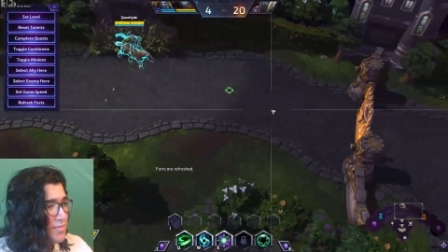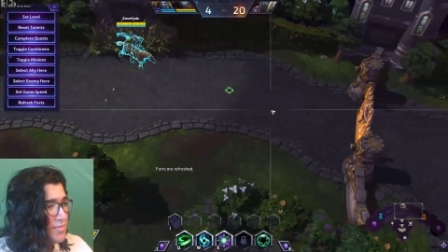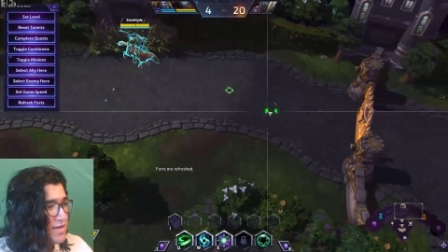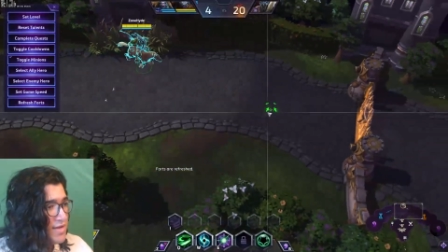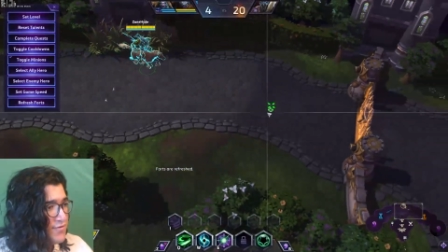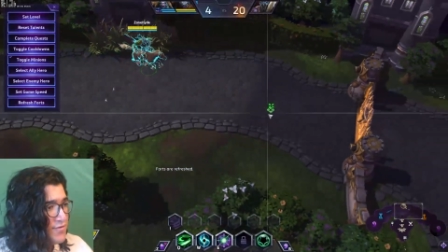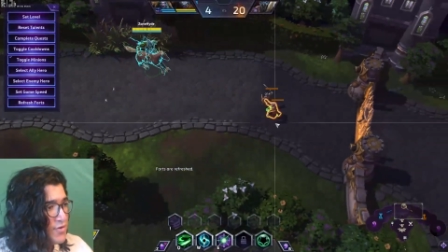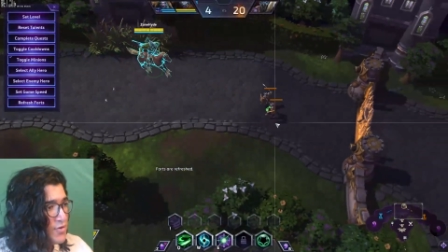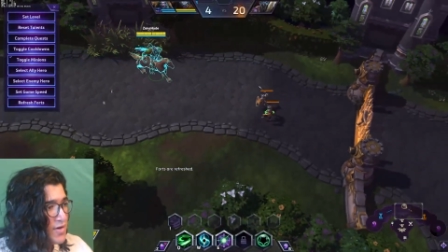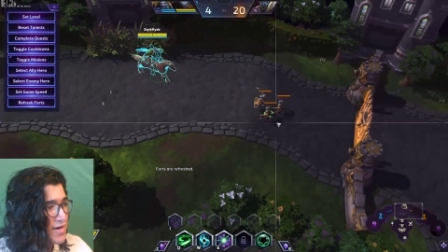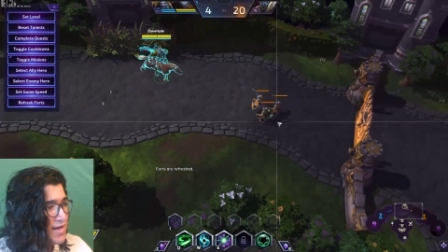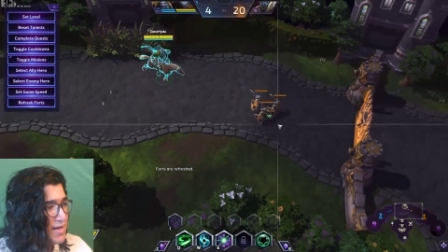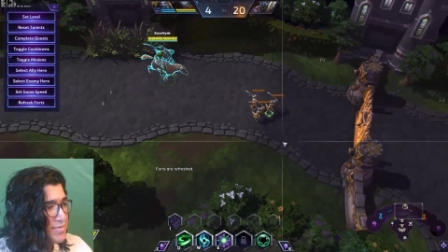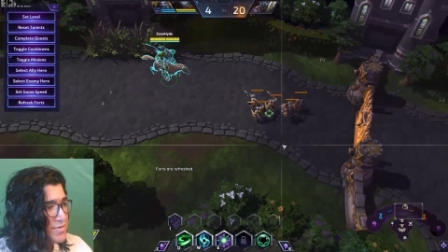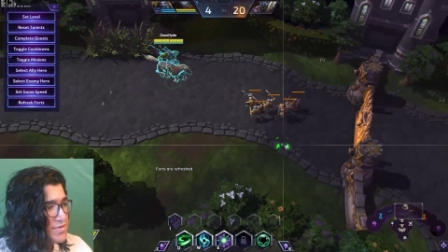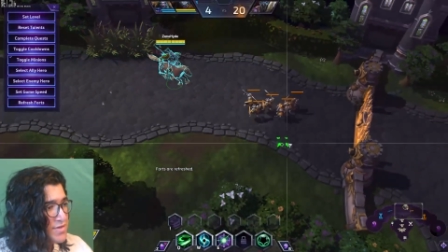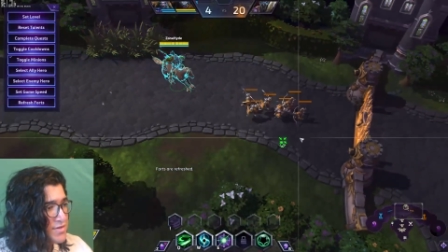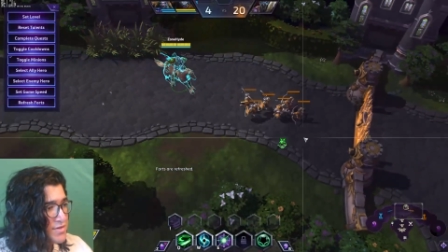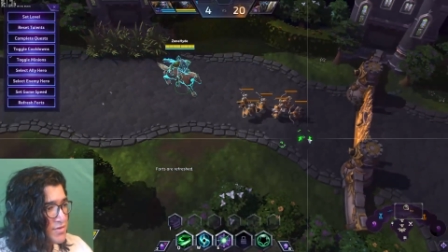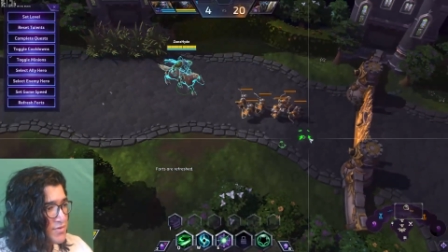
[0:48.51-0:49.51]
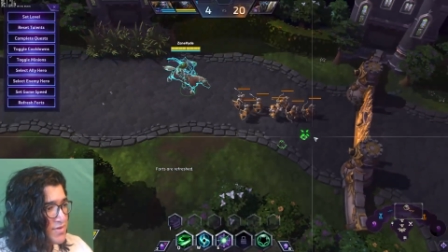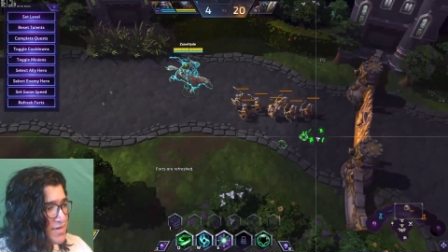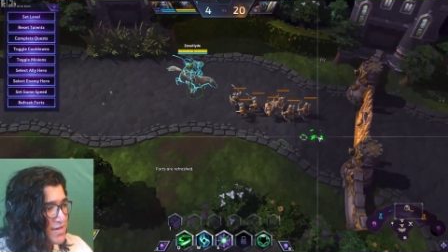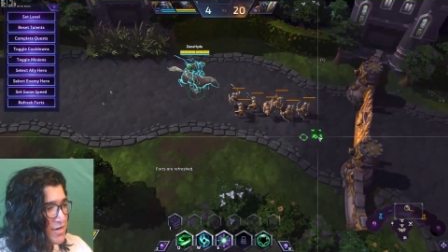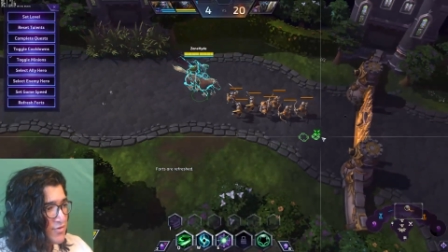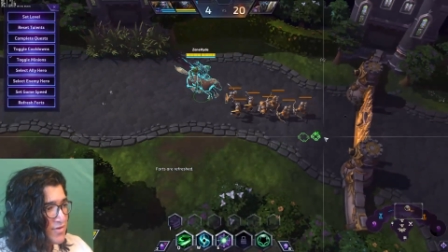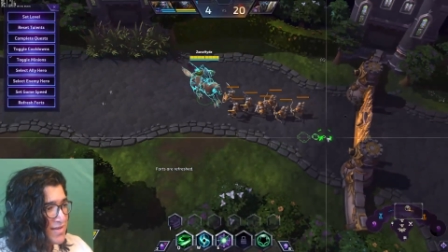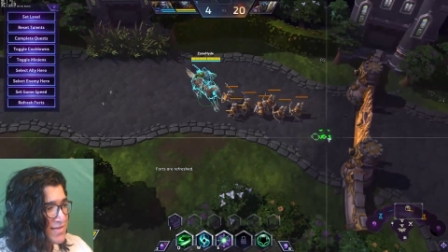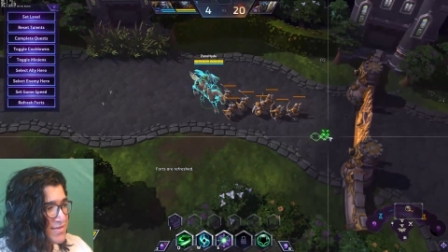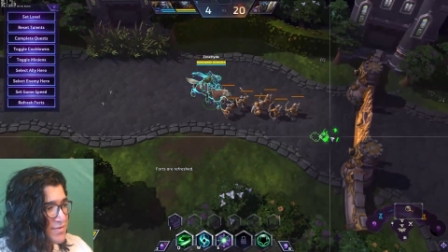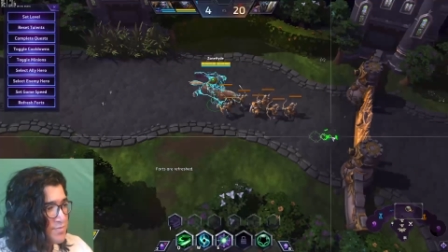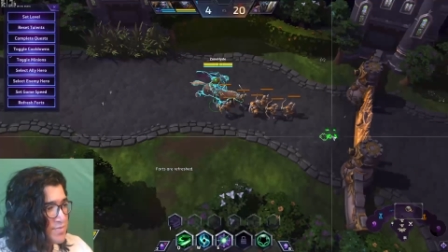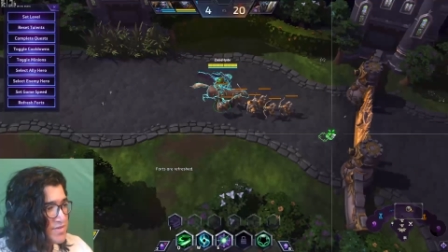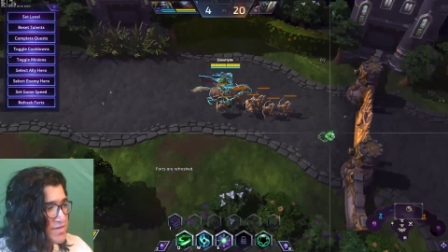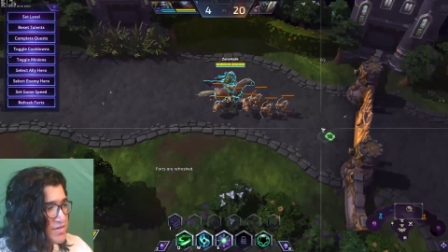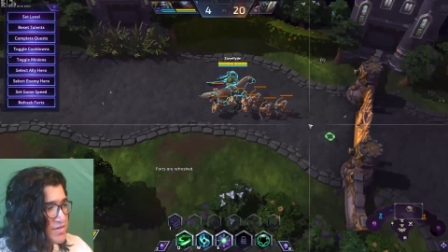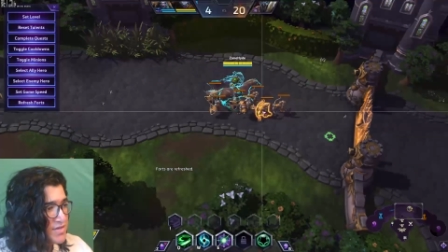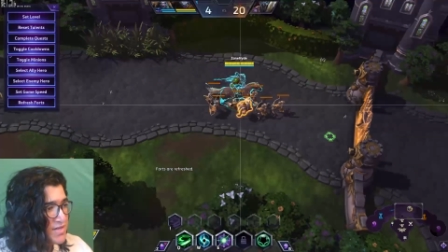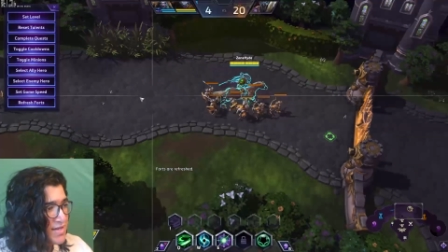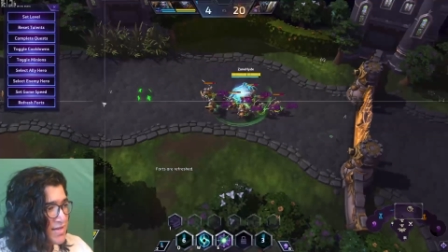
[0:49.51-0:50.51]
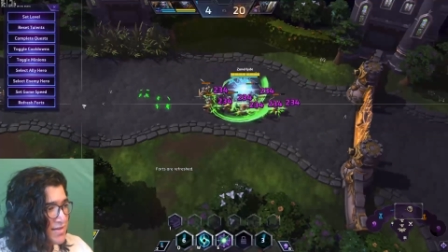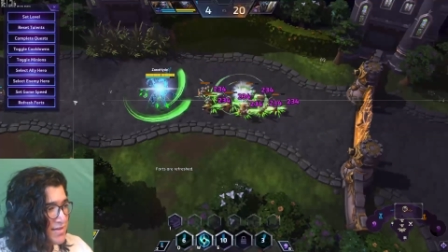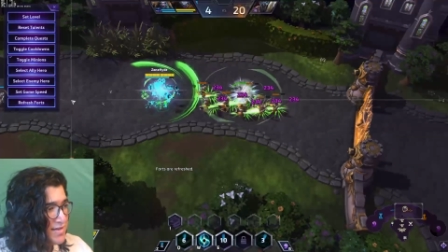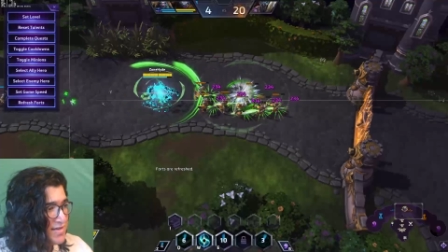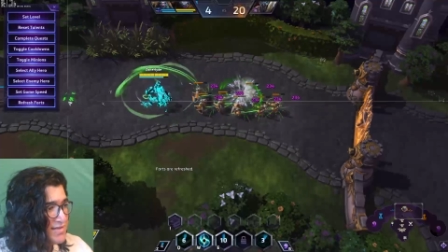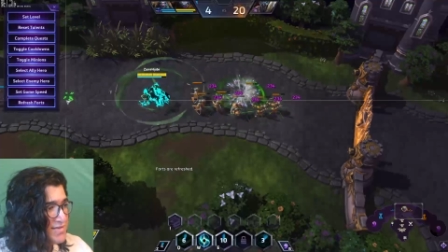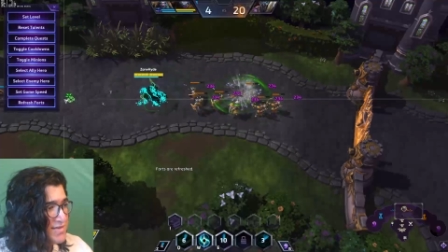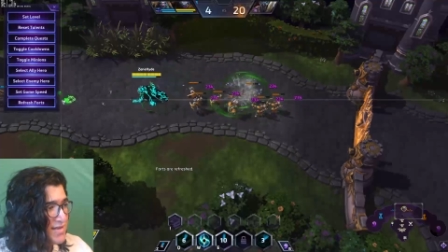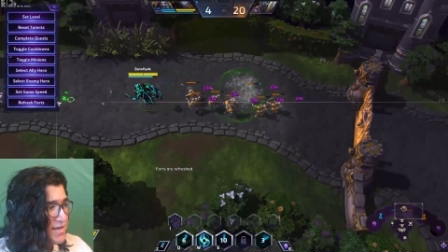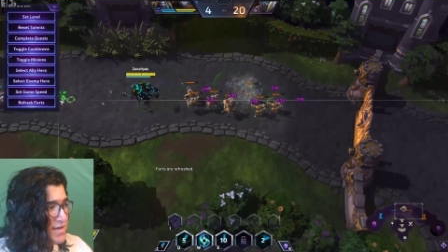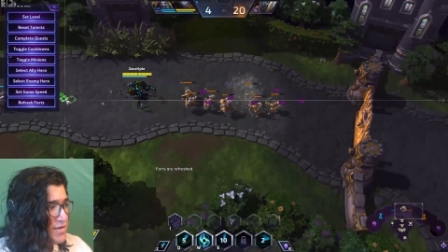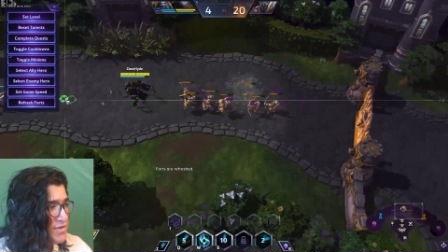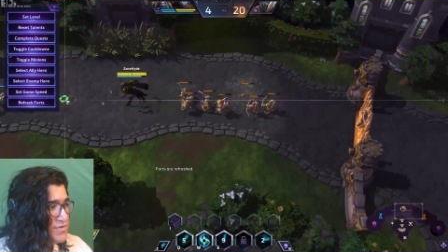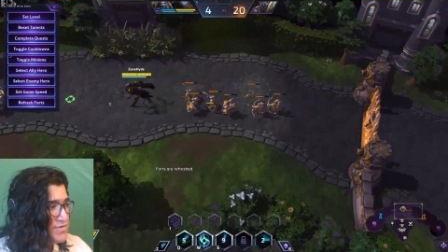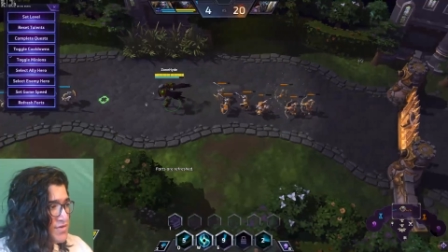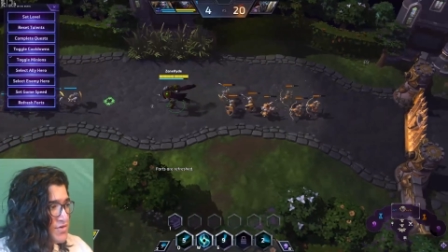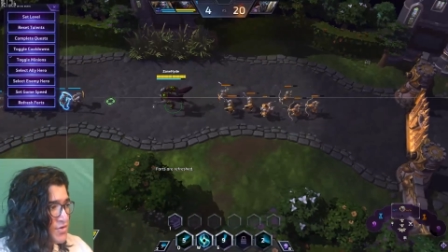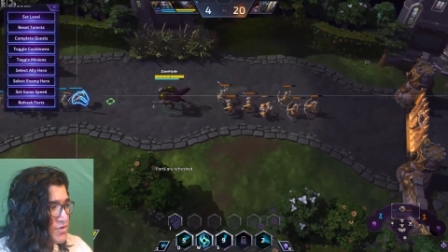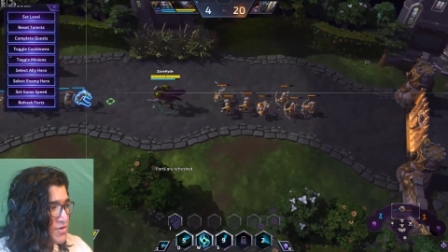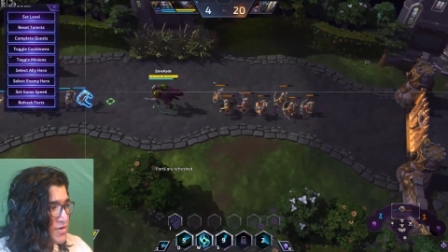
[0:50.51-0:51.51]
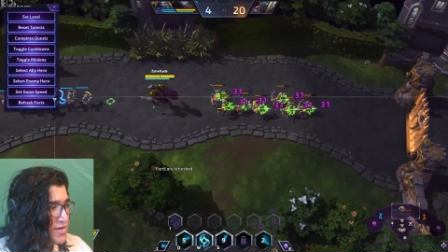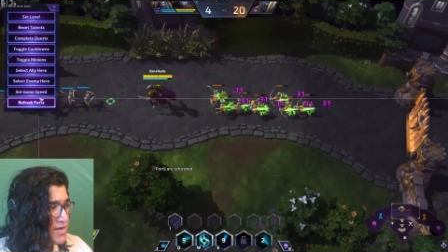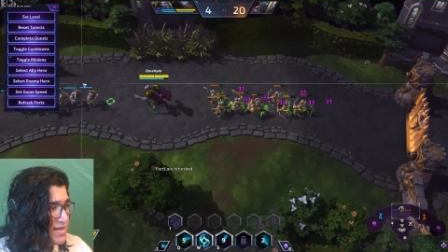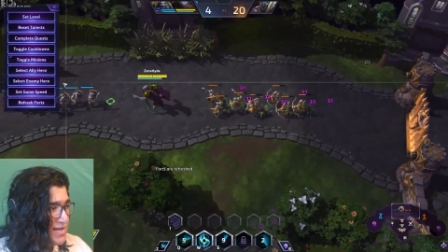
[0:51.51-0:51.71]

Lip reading: If you are able to do an aggressive position like this and use your